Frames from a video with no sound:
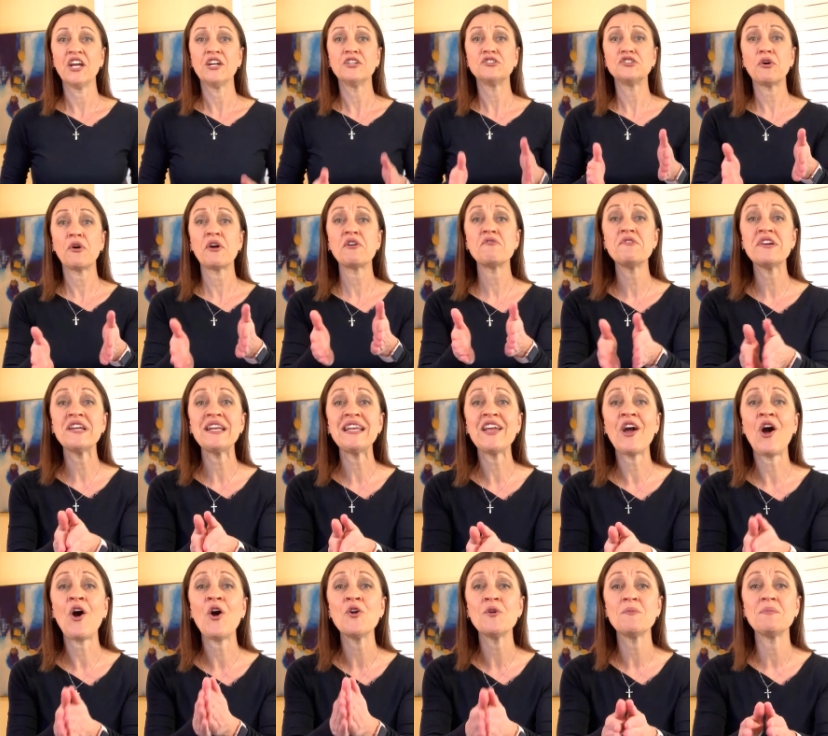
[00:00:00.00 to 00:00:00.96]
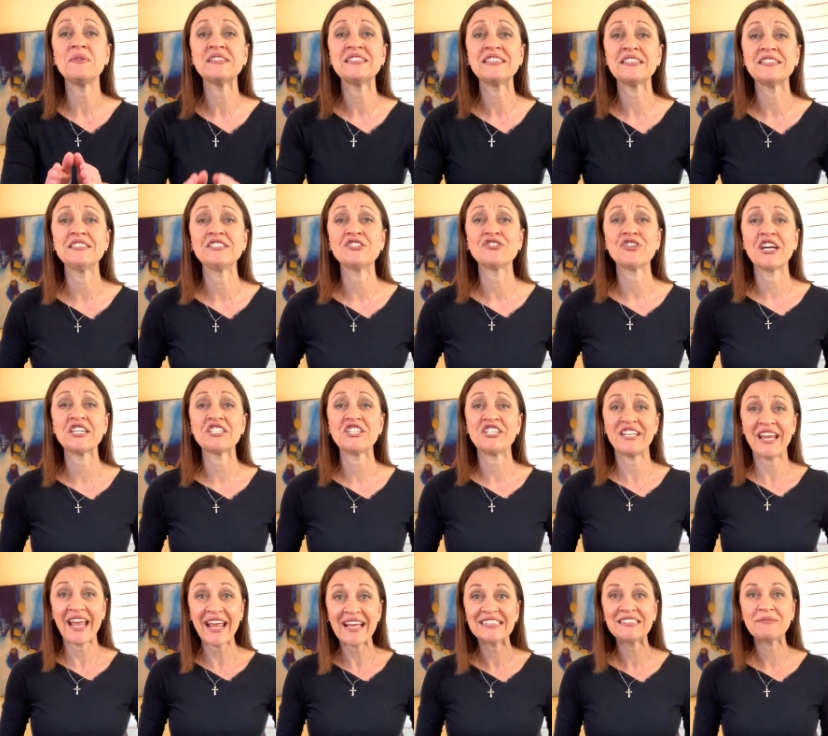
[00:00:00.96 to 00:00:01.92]
So I really hope this
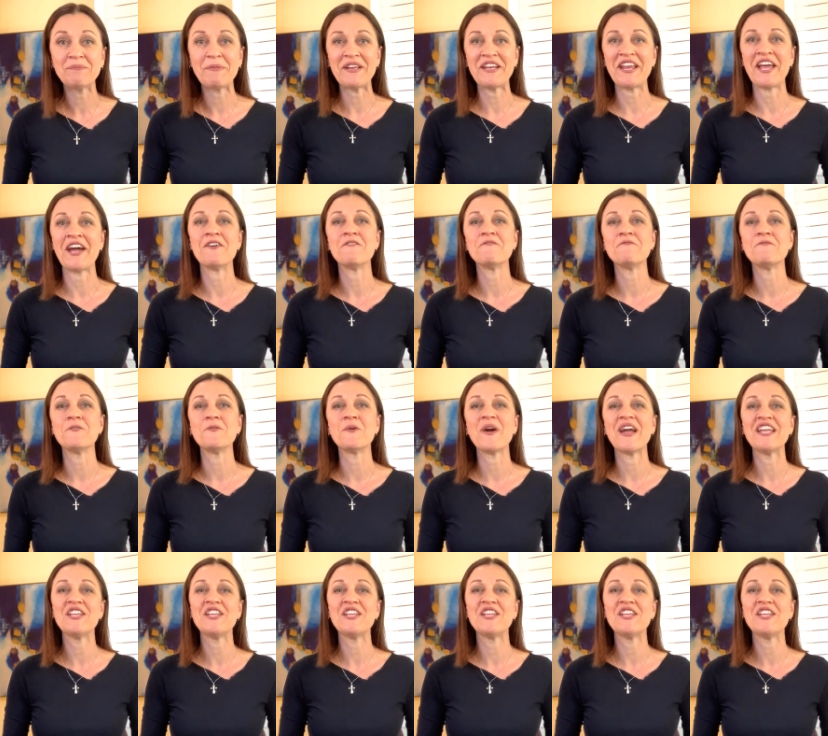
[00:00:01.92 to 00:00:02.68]
instruction has been helpful